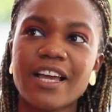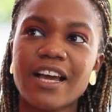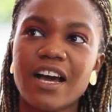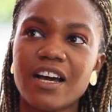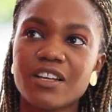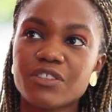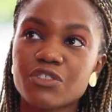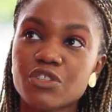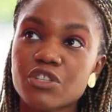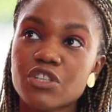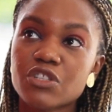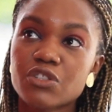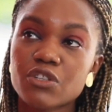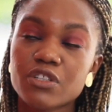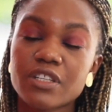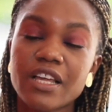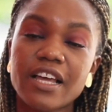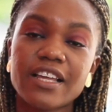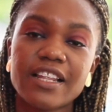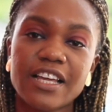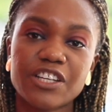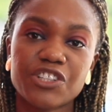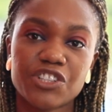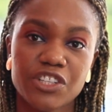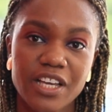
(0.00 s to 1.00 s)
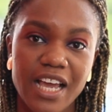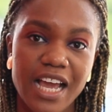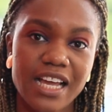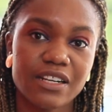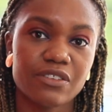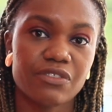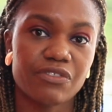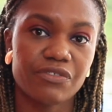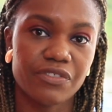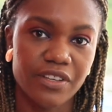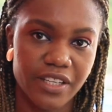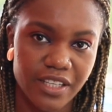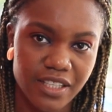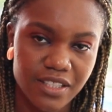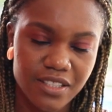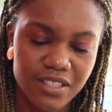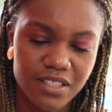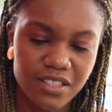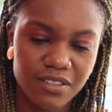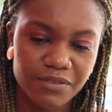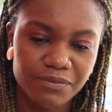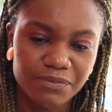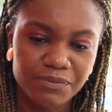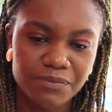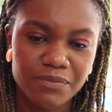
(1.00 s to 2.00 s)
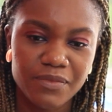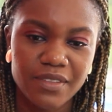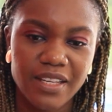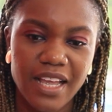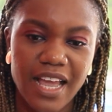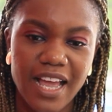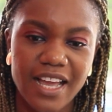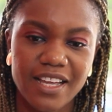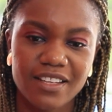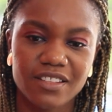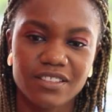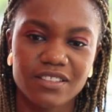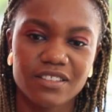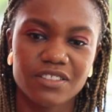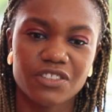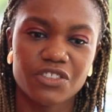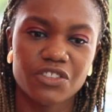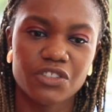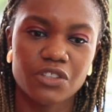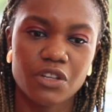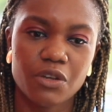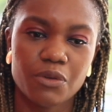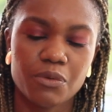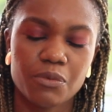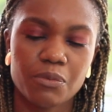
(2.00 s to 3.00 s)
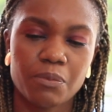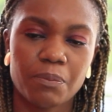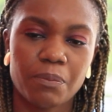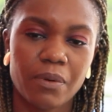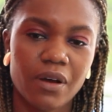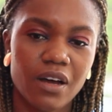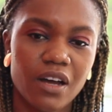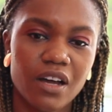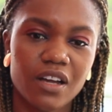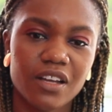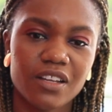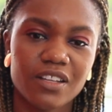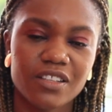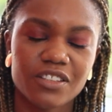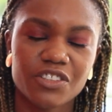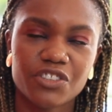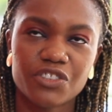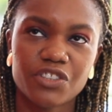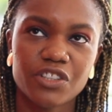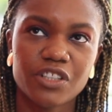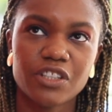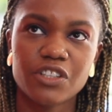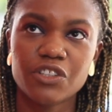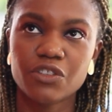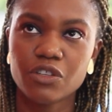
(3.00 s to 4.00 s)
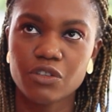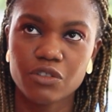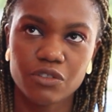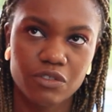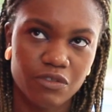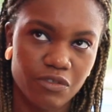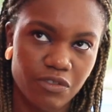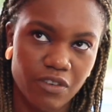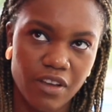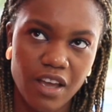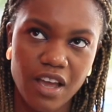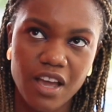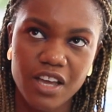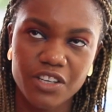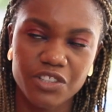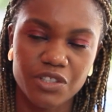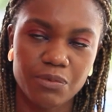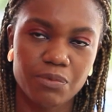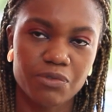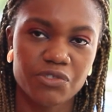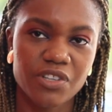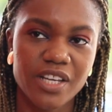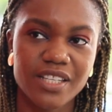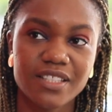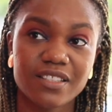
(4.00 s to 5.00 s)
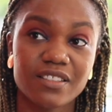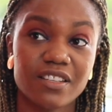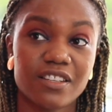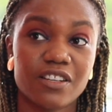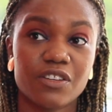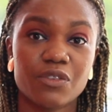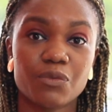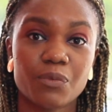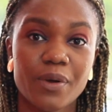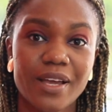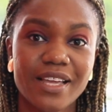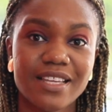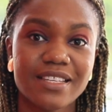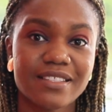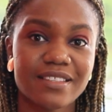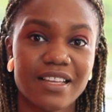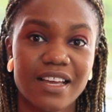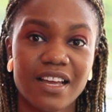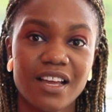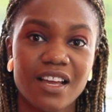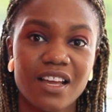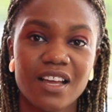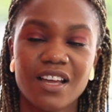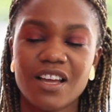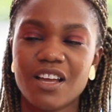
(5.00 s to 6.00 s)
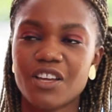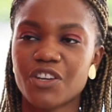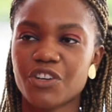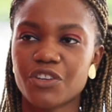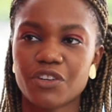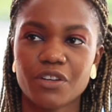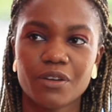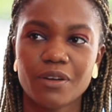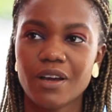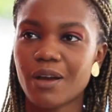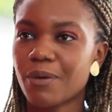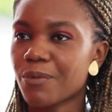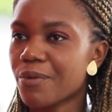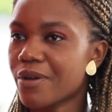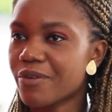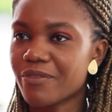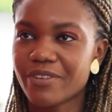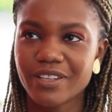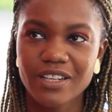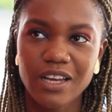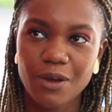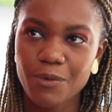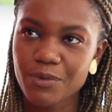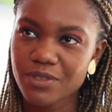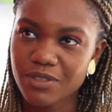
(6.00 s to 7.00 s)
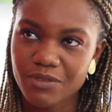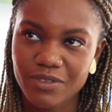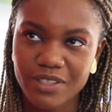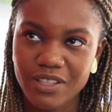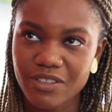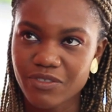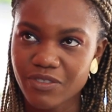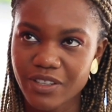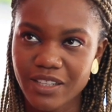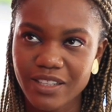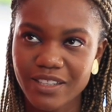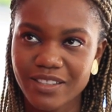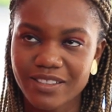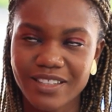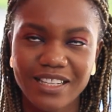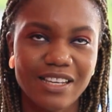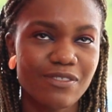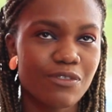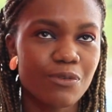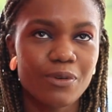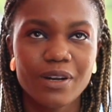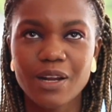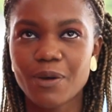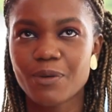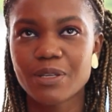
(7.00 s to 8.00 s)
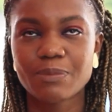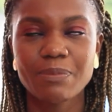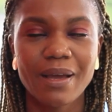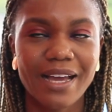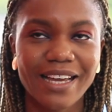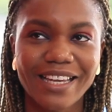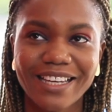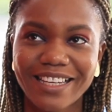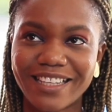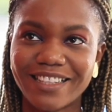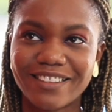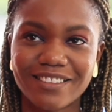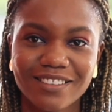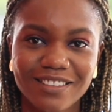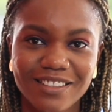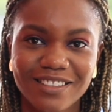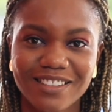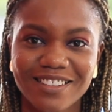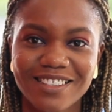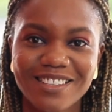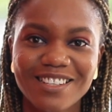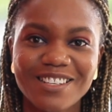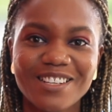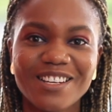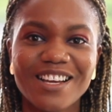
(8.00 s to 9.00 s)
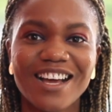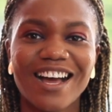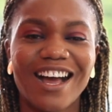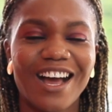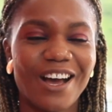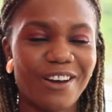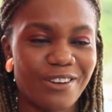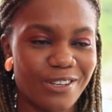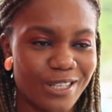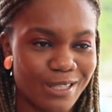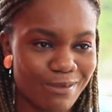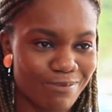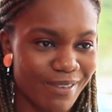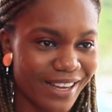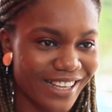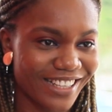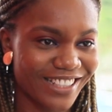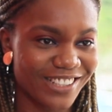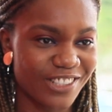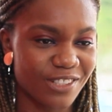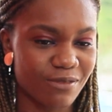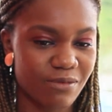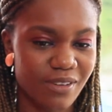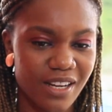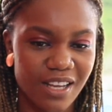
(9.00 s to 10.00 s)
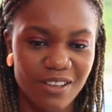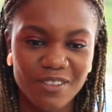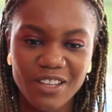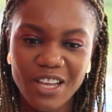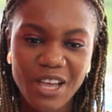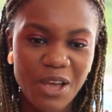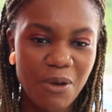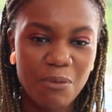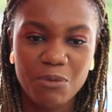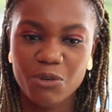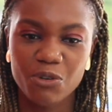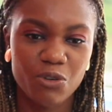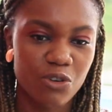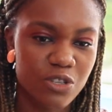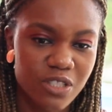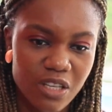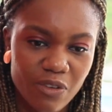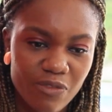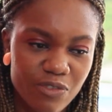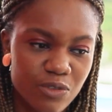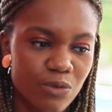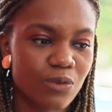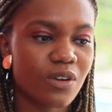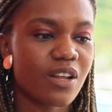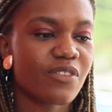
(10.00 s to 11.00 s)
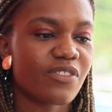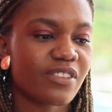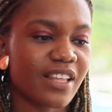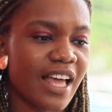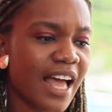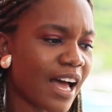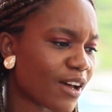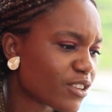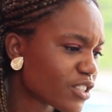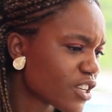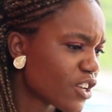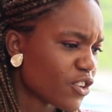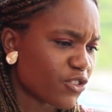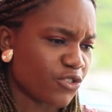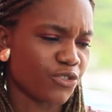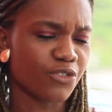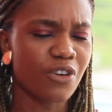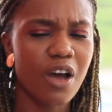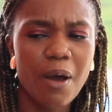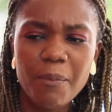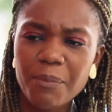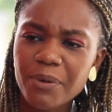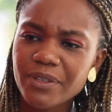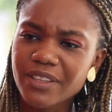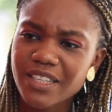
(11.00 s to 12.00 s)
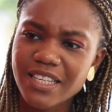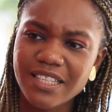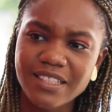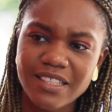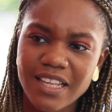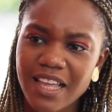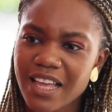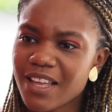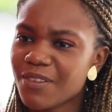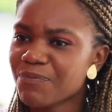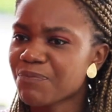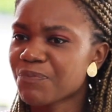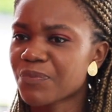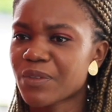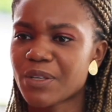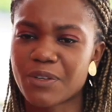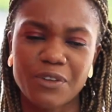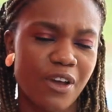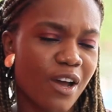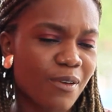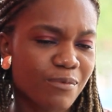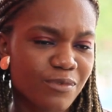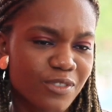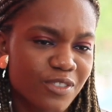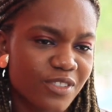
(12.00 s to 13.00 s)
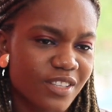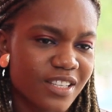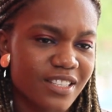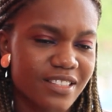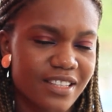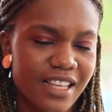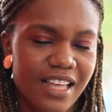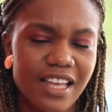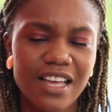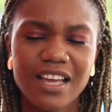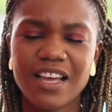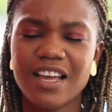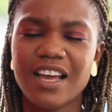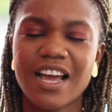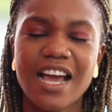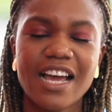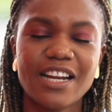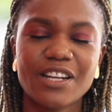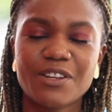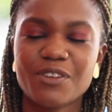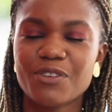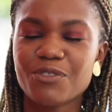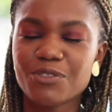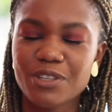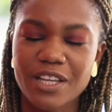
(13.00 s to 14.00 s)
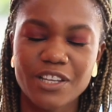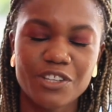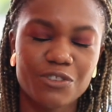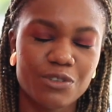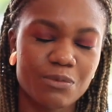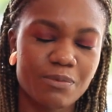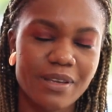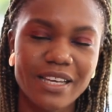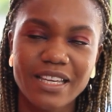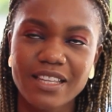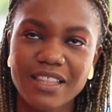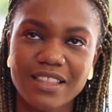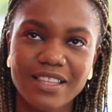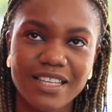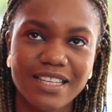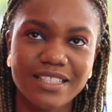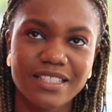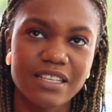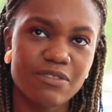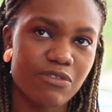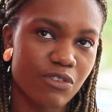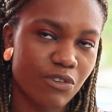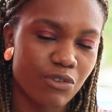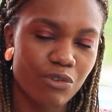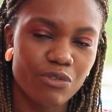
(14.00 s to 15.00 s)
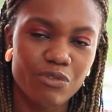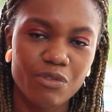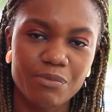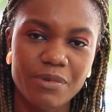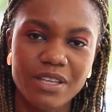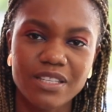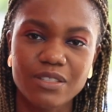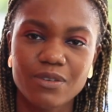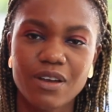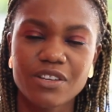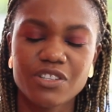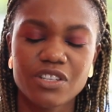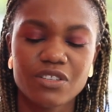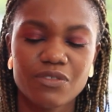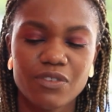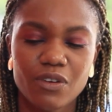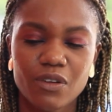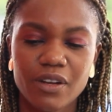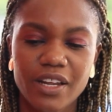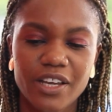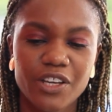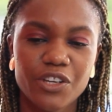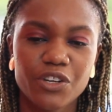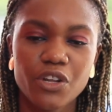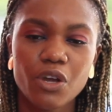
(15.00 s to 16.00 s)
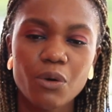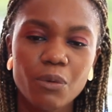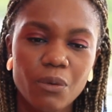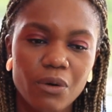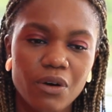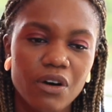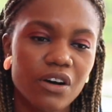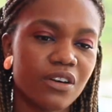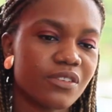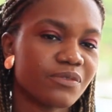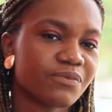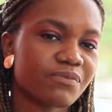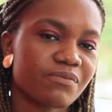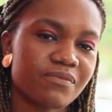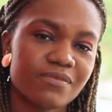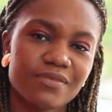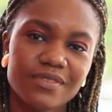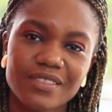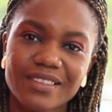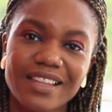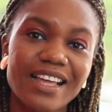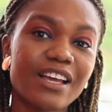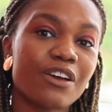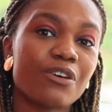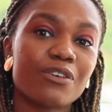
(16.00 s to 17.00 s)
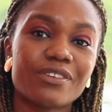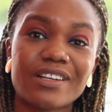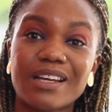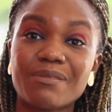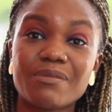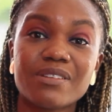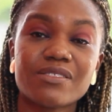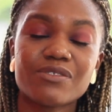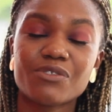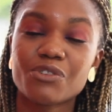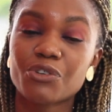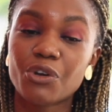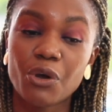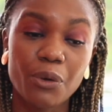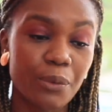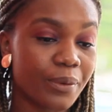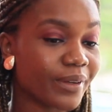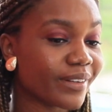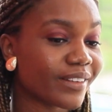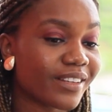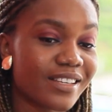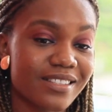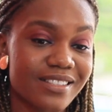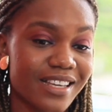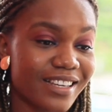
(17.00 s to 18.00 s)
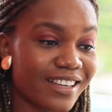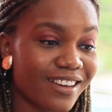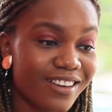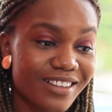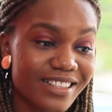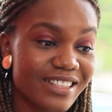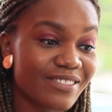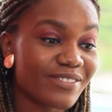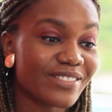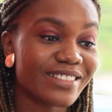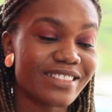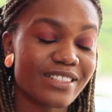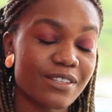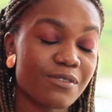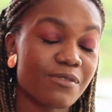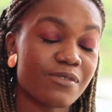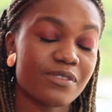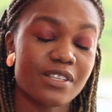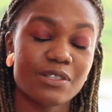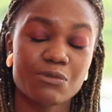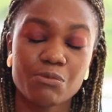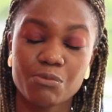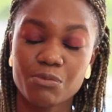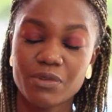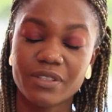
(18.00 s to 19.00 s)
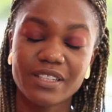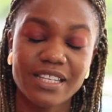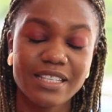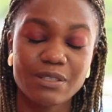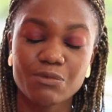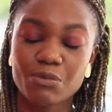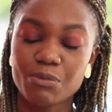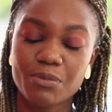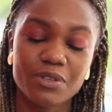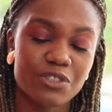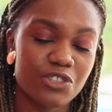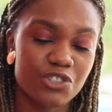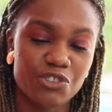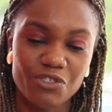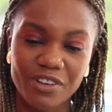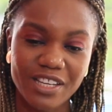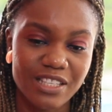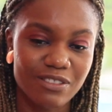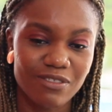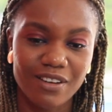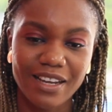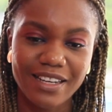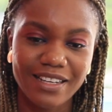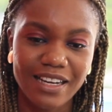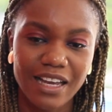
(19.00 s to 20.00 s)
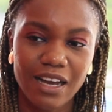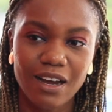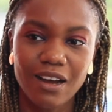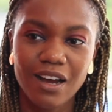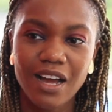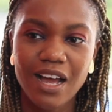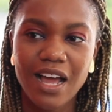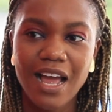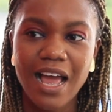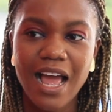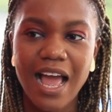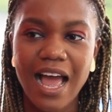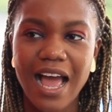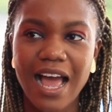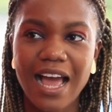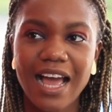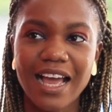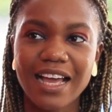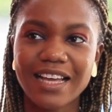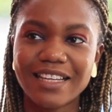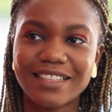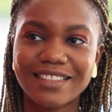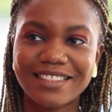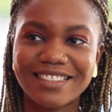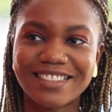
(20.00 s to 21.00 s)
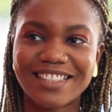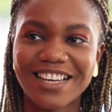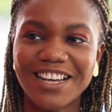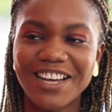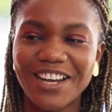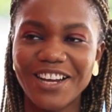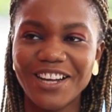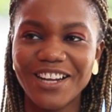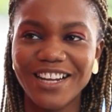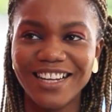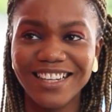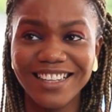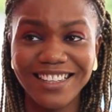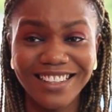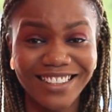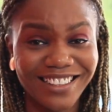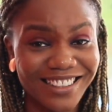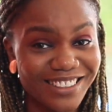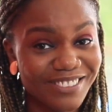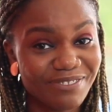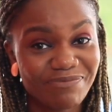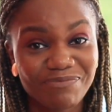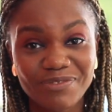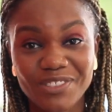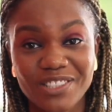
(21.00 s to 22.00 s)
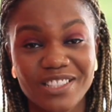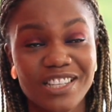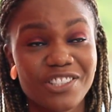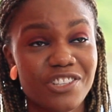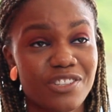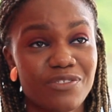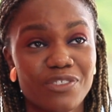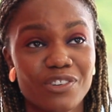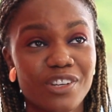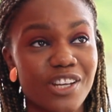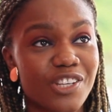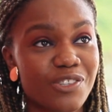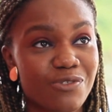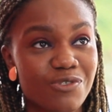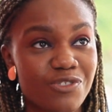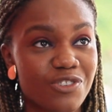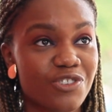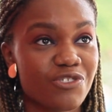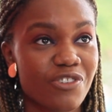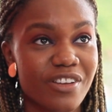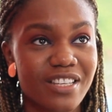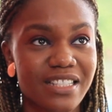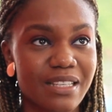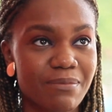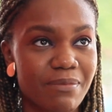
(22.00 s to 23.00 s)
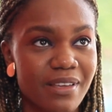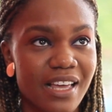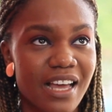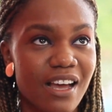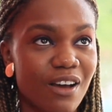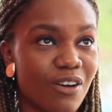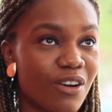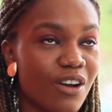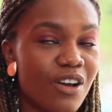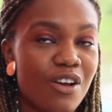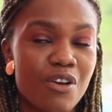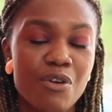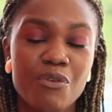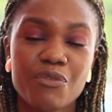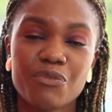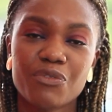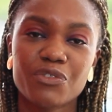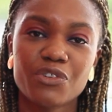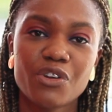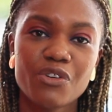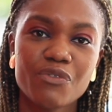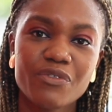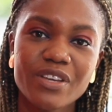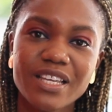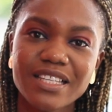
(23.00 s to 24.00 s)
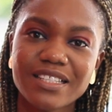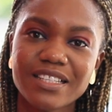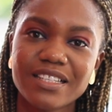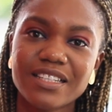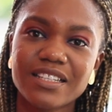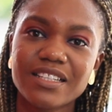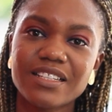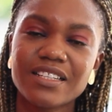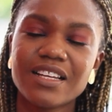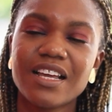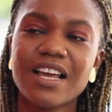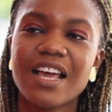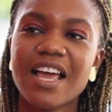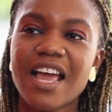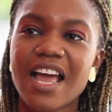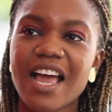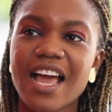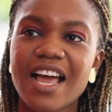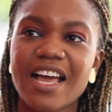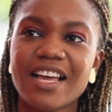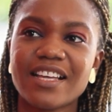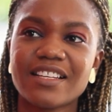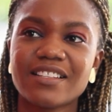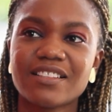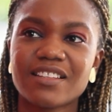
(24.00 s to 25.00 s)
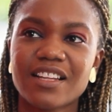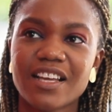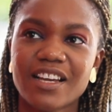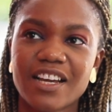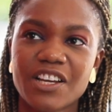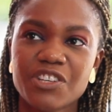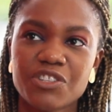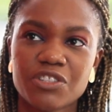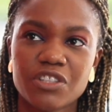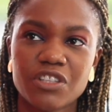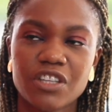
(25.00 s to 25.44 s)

understood that she had fears, and but she, for her, she projected it in ways that I wasn't really feeling. Even when I was packing, she'd be like, "Your stuff is all over the house. You can't put this there. You can't do this there." And it was like she was making things difficult for me. So I just felt like, what? Thank God I'm even going, because I can't even deal with this woman's stress right now, and because I just felt like she was just stressing me out for no reason. And like